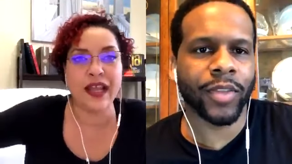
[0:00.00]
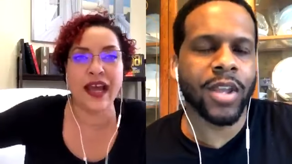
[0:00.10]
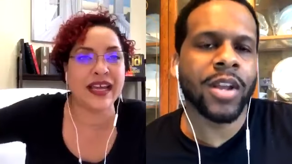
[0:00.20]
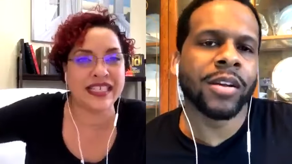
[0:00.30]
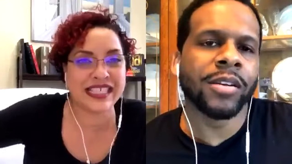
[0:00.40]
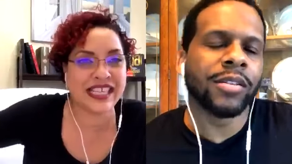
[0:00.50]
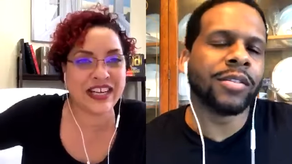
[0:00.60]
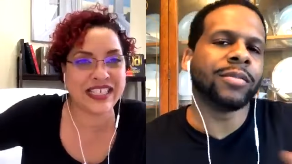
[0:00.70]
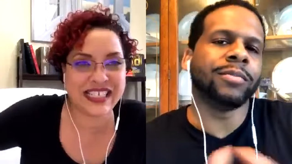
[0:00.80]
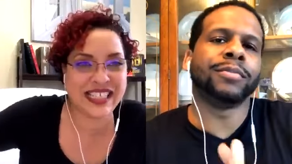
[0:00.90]
Speaker 1: like,
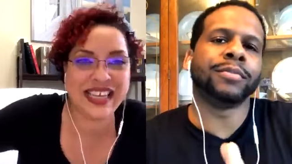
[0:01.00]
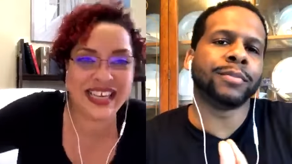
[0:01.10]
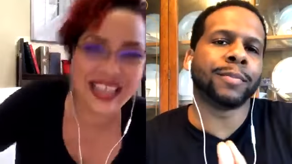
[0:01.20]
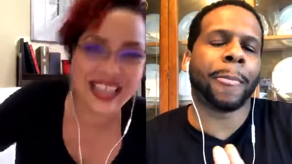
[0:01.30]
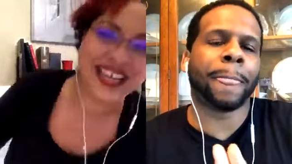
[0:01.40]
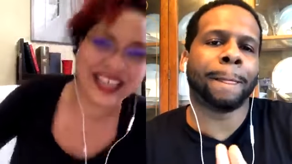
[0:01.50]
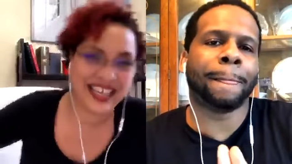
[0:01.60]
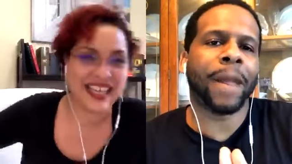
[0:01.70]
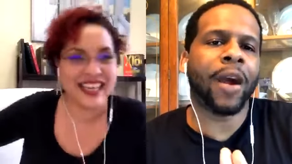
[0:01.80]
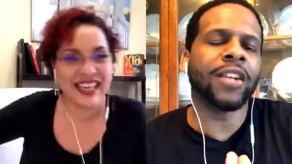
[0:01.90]
seriously.
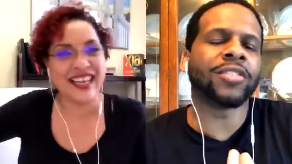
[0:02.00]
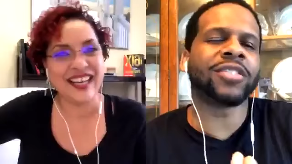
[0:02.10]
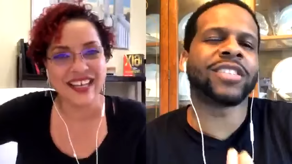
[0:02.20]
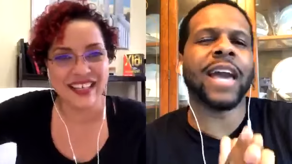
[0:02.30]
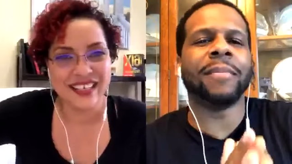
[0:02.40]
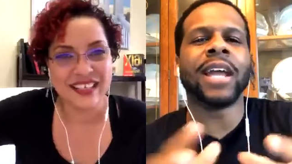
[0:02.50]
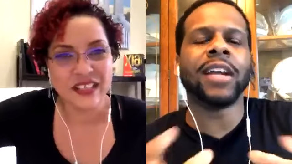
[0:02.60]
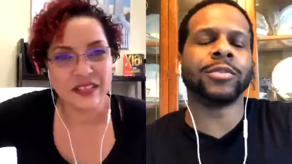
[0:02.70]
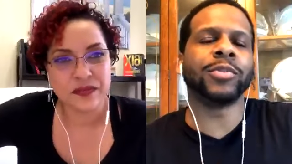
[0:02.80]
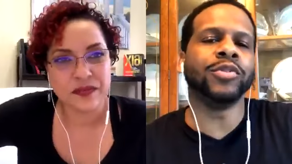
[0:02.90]
Speaker 2: All right. So say I'm an
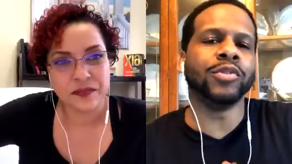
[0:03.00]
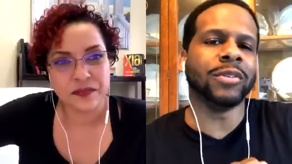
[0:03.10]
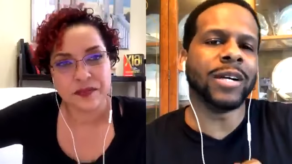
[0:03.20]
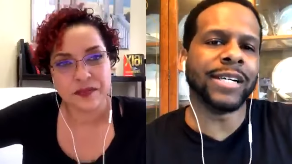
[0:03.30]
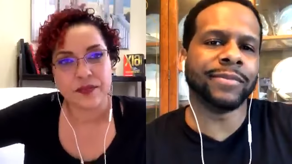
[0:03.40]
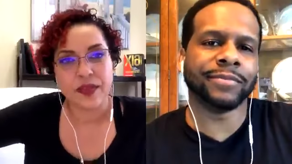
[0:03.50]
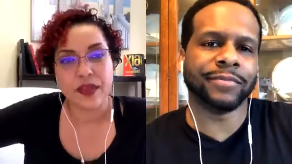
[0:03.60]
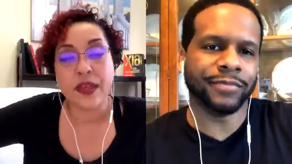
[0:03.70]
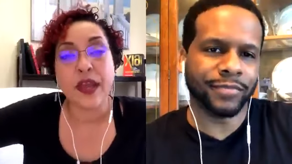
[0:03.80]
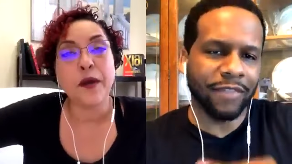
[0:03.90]
entrepreneur, right?
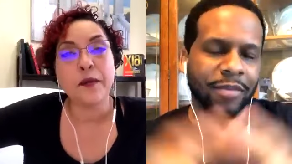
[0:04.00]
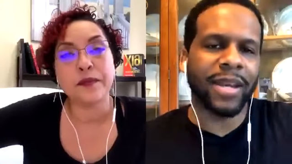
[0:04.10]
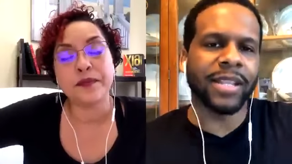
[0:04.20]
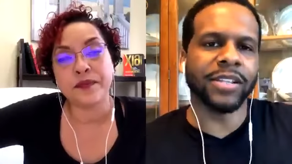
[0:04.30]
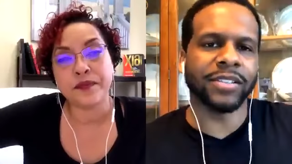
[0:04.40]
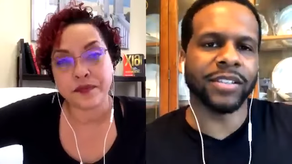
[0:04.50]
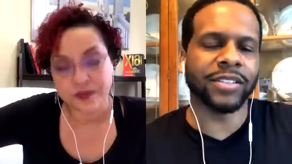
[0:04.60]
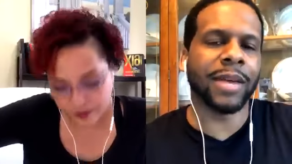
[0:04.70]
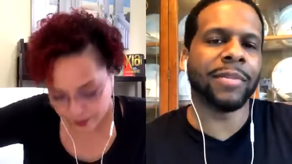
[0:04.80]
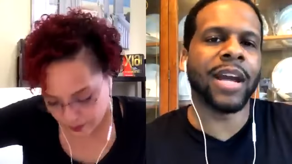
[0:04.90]
Yeah. Everybody listen.
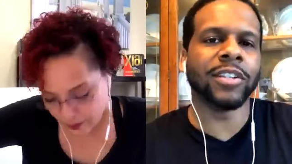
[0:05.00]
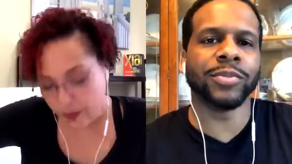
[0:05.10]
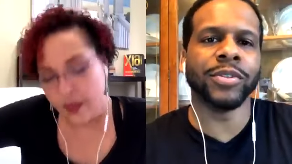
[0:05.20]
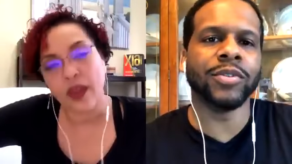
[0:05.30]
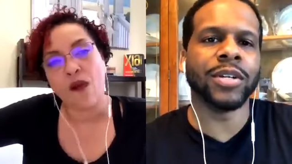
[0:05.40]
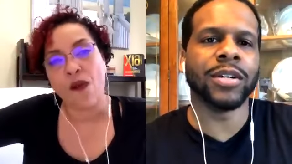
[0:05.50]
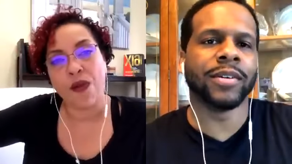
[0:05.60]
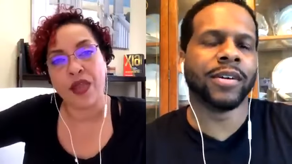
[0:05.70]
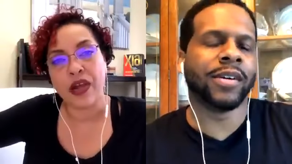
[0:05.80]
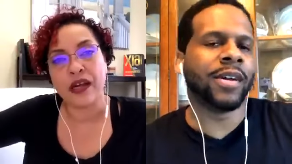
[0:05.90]
Say I'm an entrepreneur.
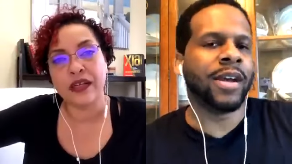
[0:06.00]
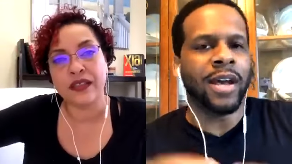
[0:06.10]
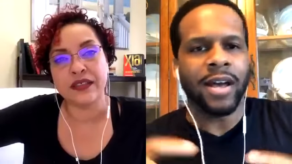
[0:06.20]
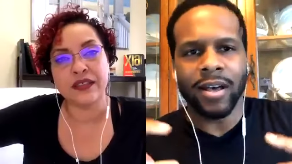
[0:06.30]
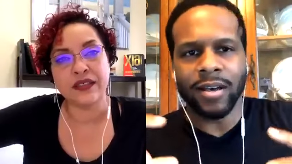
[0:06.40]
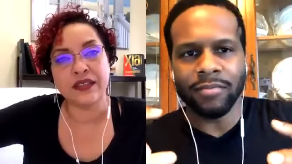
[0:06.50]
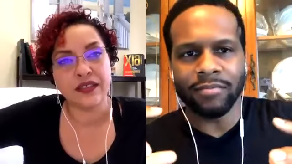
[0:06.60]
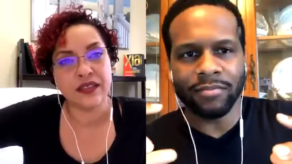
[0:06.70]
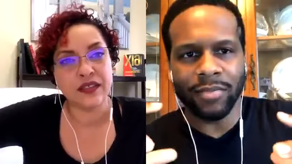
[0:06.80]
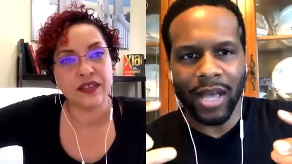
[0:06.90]

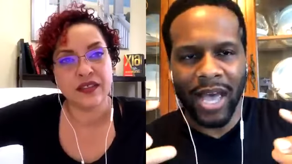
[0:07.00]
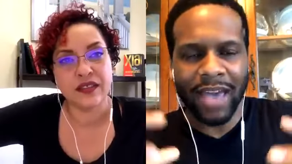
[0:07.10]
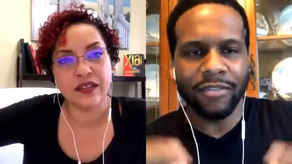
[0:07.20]
Um, I have a